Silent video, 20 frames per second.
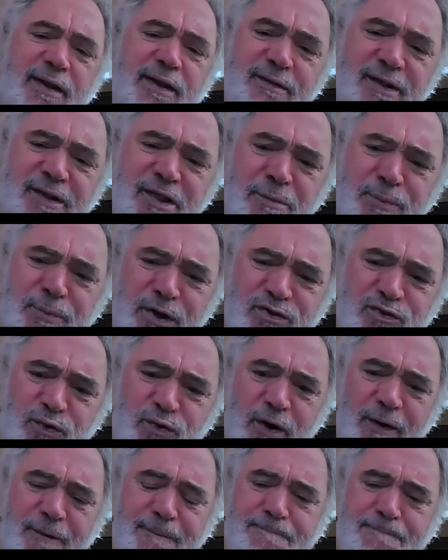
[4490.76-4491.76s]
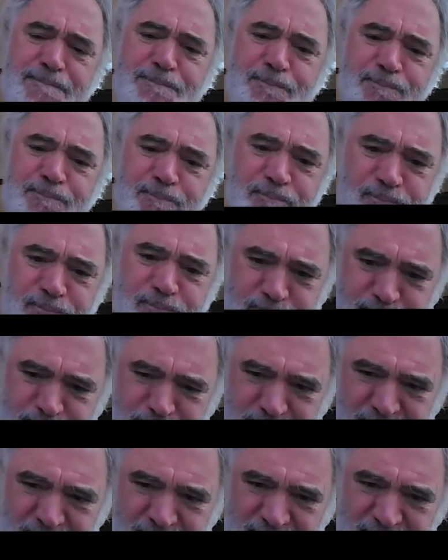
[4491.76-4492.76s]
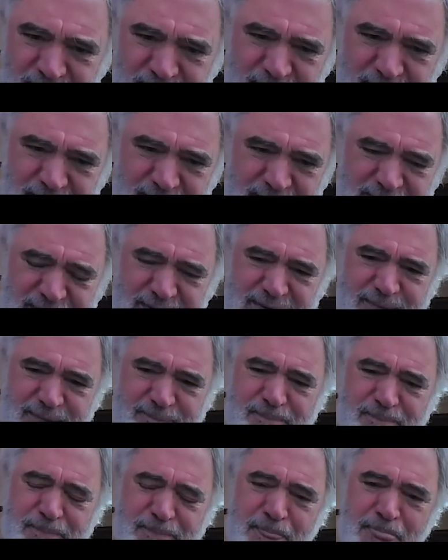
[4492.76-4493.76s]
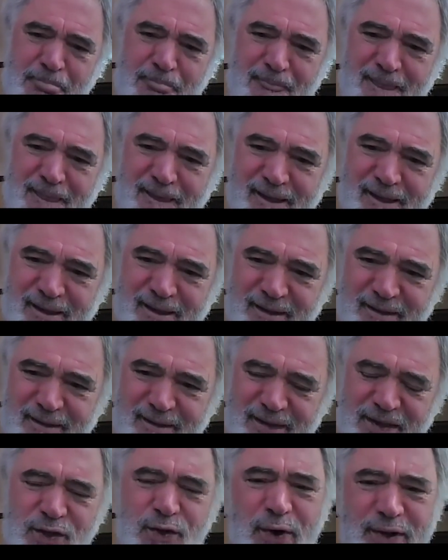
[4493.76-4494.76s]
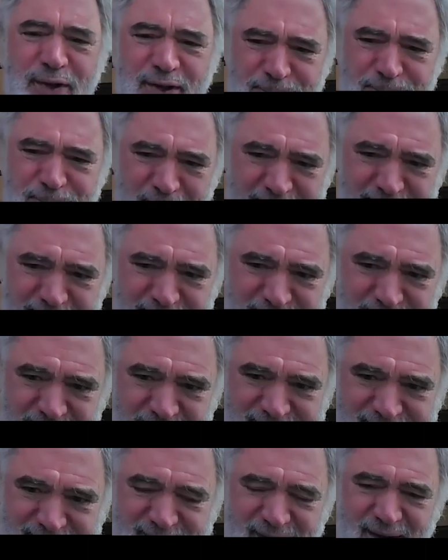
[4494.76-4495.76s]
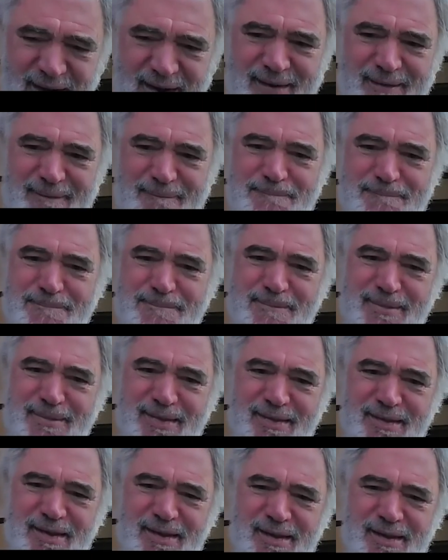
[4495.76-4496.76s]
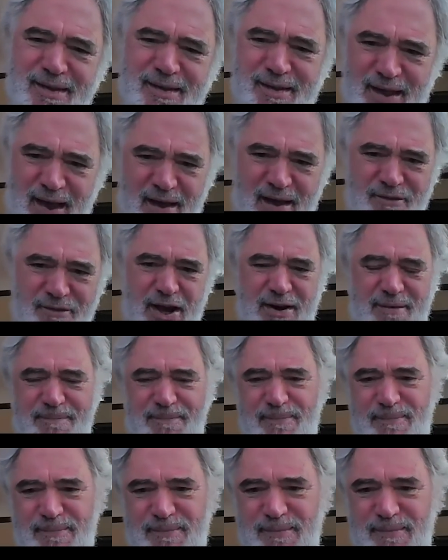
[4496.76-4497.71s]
it in the bookstore. Mm -hmm. um, you know, I didn't buy it yet. Um, I've got a